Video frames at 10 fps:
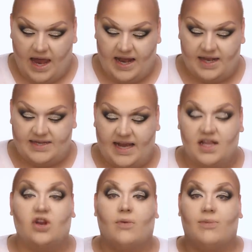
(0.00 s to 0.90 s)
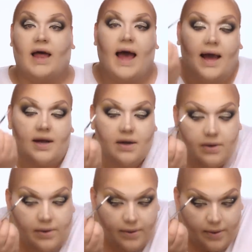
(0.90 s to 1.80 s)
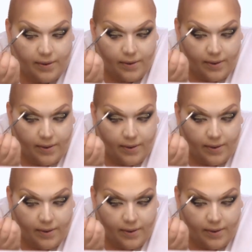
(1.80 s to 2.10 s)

and I take a little black and I